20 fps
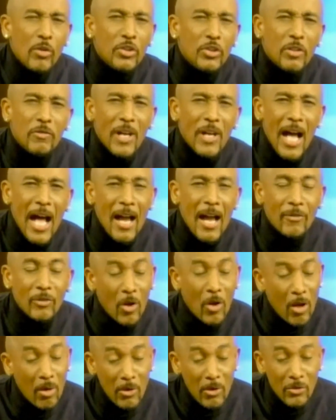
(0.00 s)
almost the
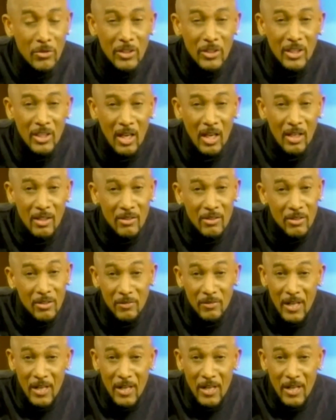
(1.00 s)
unsurvivable.